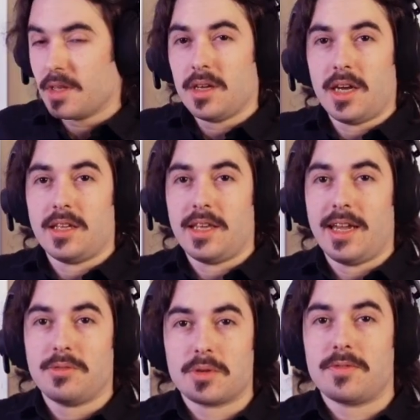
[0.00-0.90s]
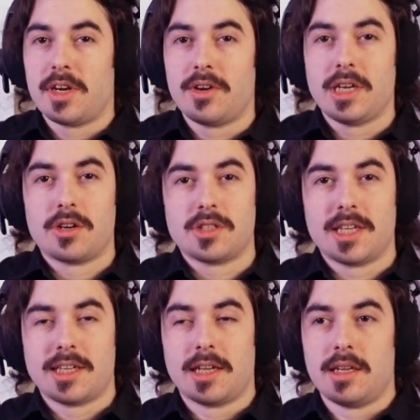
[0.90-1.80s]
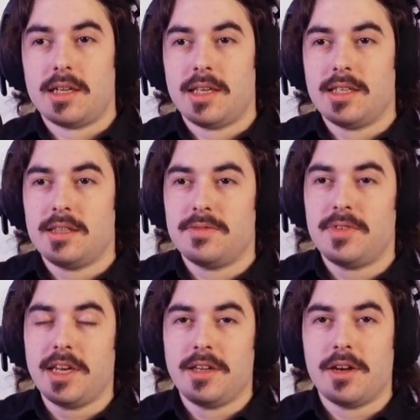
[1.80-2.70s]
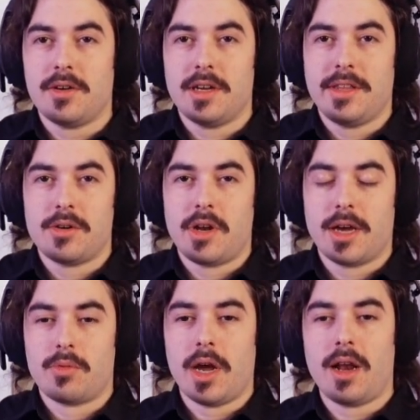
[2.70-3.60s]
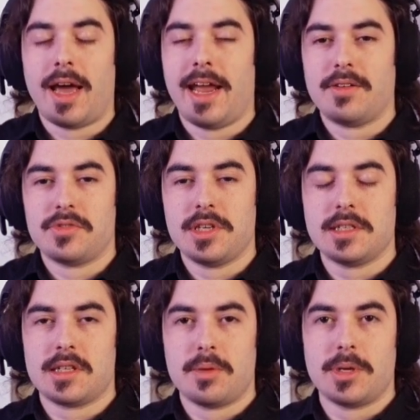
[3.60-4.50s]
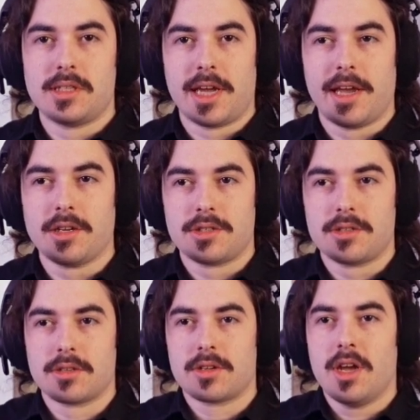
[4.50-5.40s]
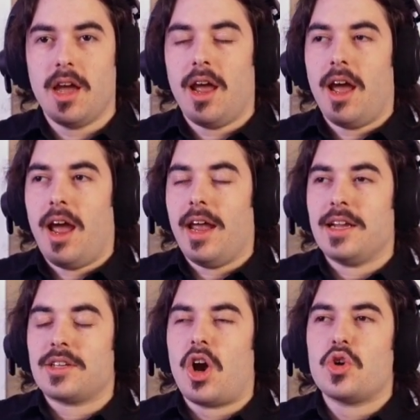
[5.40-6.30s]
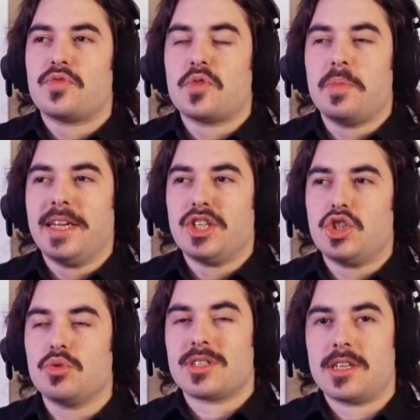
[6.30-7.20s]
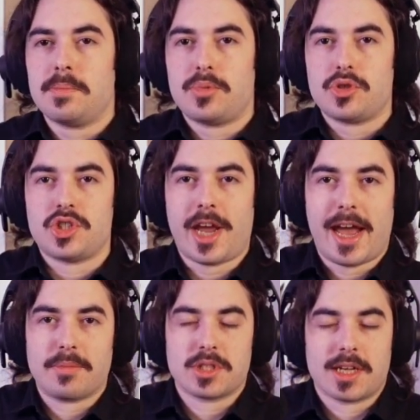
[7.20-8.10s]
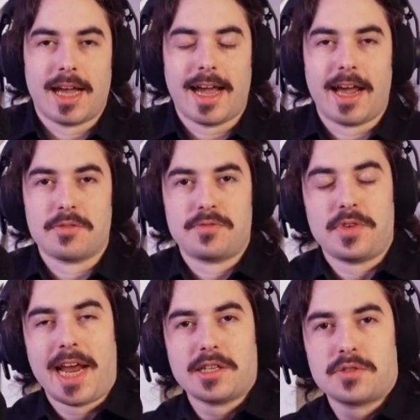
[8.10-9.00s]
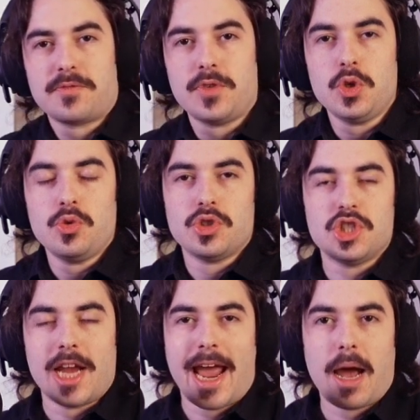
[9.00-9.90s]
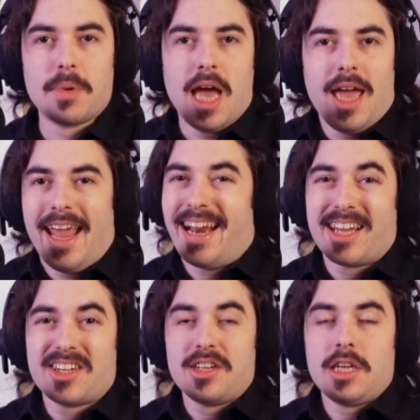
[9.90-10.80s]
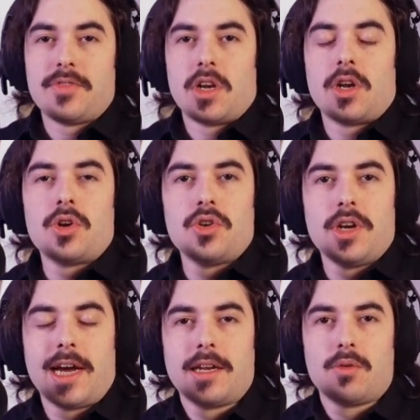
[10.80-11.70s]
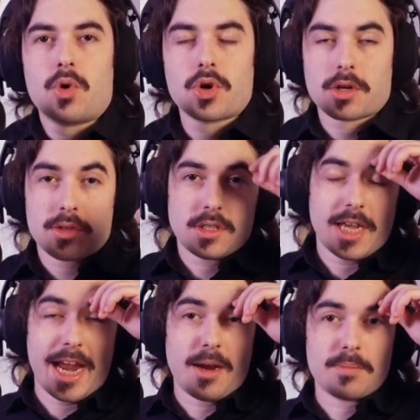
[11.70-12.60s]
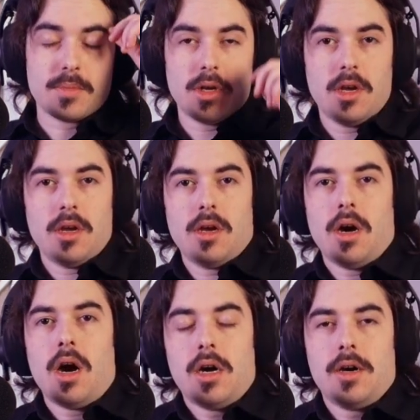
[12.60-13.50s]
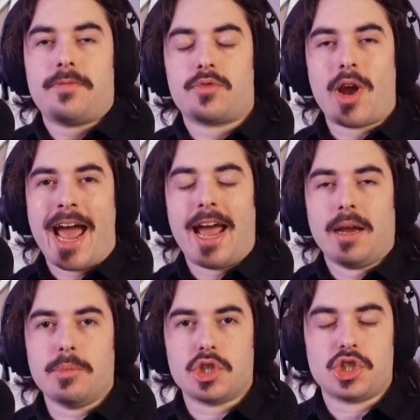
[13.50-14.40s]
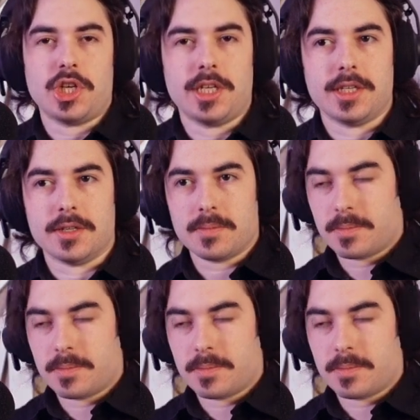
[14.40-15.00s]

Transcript: And they were very articulate in the video, and they were like, well, I have these limitations. It's hard for me to do simple jobs, like I got a fast food job, and I couldn't even learn how to work the damn fry machine.